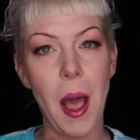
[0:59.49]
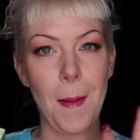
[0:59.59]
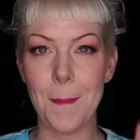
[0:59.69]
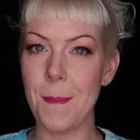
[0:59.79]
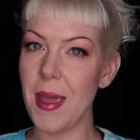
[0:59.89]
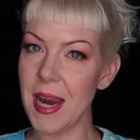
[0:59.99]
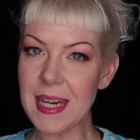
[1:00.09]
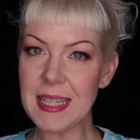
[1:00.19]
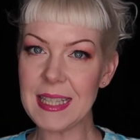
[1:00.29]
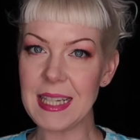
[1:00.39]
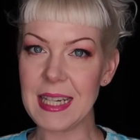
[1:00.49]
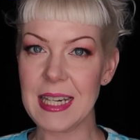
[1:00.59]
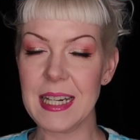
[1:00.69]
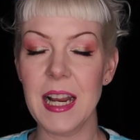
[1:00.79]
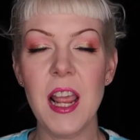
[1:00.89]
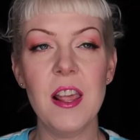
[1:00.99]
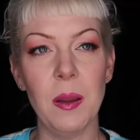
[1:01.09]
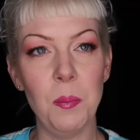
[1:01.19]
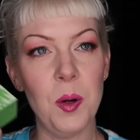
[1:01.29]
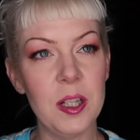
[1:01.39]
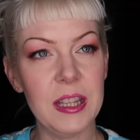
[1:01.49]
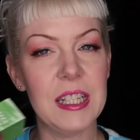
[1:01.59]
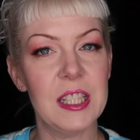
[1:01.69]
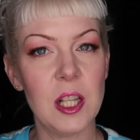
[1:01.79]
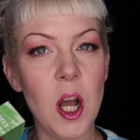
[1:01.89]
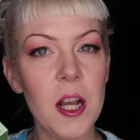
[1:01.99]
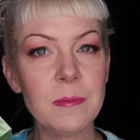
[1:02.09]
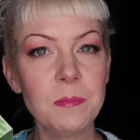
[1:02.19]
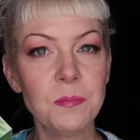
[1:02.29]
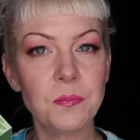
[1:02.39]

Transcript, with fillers: amazing. They put this on